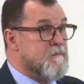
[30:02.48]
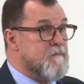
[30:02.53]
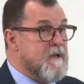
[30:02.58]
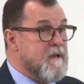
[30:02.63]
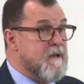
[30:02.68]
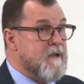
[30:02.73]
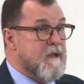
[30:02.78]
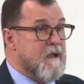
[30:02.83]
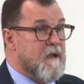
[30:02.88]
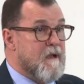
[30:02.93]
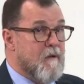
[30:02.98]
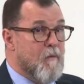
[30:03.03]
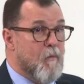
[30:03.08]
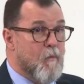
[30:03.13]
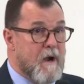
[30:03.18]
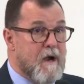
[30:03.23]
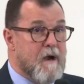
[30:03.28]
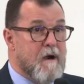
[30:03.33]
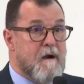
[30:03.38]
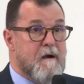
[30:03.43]
media,
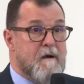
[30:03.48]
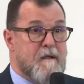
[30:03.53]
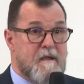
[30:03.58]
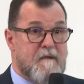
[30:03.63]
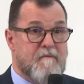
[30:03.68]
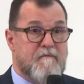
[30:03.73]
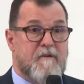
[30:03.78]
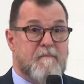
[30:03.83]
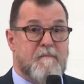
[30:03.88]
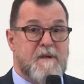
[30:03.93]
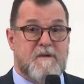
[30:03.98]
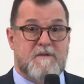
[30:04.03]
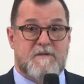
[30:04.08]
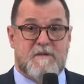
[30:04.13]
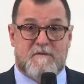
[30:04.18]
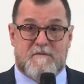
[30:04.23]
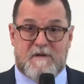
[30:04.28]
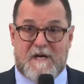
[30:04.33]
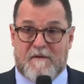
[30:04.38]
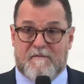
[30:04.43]
where information
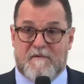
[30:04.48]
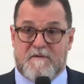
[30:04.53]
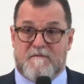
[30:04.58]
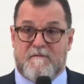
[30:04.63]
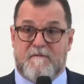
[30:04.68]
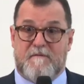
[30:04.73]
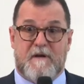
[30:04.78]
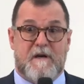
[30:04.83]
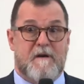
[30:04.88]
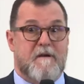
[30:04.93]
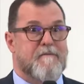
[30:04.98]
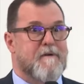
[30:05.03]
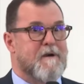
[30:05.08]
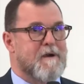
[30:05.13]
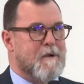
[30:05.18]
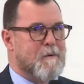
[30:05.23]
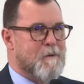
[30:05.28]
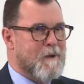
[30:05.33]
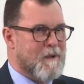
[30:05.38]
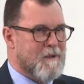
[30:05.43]
travels very, very
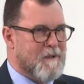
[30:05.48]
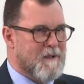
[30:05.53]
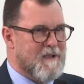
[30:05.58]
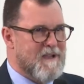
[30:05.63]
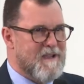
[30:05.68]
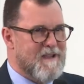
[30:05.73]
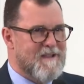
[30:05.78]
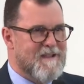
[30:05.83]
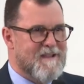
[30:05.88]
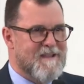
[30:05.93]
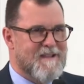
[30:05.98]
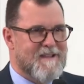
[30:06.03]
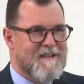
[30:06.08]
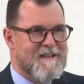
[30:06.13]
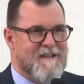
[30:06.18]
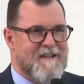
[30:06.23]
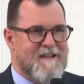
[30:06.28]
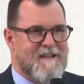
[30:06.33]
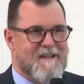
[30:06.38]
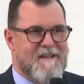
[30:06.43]
quickly,
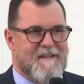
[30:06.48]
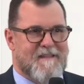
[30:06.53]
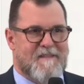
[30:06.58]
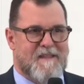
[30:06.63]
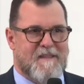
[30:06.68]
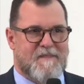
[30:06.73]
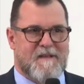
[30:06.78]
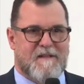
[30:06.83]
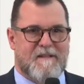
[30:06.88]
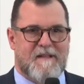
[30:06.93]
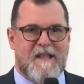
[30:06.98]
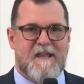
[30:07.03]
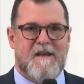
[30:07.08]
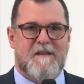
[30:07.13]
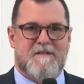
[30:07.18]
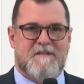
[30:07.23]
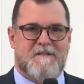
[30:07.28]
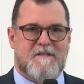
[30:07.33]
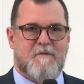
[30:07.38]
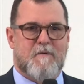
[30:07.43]
that the
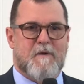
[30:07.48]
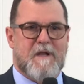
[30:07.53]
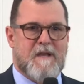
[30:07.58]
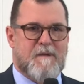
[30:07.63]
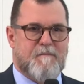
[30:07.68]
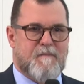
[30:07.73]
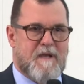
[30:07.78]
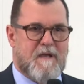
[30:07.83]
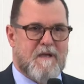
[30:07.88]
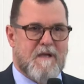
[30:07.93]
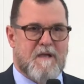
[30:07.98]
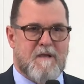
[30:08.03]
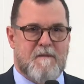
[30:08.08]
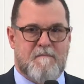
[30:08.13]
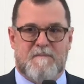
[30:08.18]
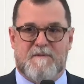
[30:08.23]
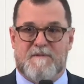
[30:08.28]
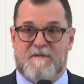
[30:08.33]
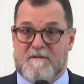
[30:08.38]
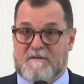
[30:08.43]
latest tweet
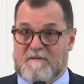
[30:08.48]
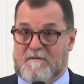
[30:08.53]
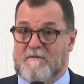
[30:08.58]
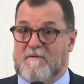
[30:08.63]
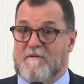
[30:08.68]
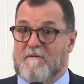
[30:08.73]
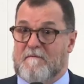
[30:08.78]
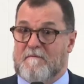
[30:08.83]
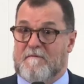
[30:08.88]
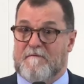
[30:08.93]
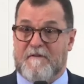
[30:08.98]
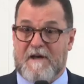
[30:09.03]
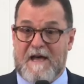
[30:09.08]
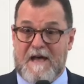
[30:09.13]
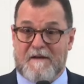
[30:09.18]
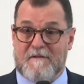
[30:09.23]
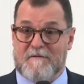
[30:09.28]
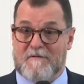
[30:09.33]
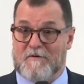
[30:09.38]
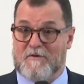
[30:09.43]
becomes
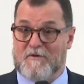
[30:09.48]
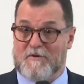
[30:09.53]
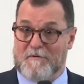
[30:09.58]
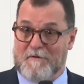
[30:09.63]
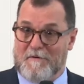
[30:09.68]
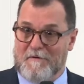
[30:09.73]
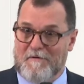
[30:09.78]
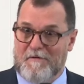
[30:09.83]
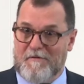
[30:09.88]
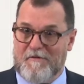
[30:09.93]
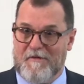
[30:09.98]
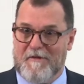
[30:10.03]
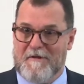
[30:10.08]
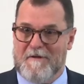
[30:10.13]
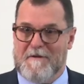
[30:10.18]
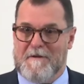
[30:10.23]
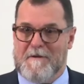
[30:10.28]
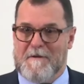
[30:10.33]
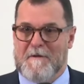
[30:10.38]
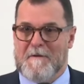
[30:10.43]
fact or truth,
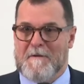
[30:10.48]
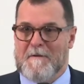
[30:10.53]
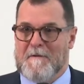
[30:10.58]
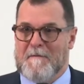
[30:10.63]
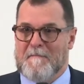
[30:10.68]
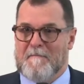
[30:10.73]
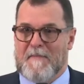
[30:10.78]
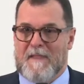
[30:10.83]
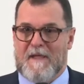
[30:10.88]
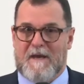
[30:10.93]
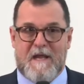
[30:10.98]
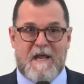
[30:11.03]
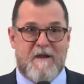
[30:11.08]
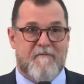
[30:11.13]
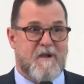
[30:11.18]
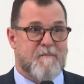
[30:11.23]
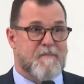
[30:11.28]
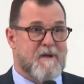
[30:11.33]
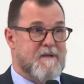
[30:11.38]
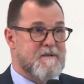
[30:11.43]
that
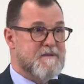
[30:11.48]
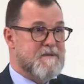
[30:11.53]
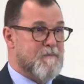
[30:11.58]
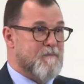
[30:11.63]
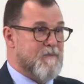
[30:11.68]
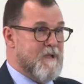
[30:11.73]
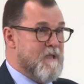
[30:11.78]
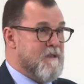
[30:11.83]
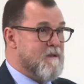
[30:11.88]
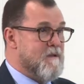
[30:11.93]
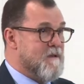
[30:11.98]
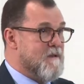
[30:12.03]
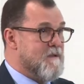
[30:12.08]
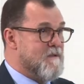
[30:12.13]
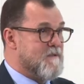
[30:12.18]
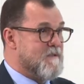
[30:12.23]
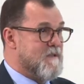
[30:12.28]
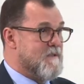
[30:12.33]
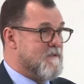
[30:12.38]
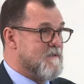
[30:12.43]
everybody's opinion
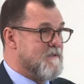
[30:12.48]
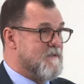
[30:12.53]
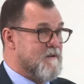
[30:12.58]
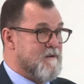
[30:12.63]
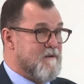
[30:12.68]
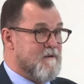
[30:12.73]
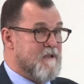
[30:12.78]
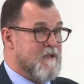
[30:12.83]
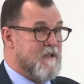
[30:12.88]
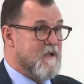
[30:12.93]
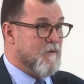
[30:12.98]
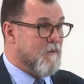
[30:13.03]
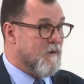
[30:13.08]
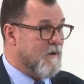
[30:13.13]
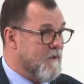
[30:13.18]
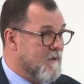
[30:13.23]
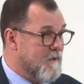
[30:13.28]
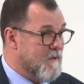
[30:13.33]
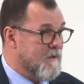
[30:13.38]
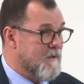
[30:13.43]
is considered
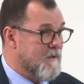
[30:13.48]
equal.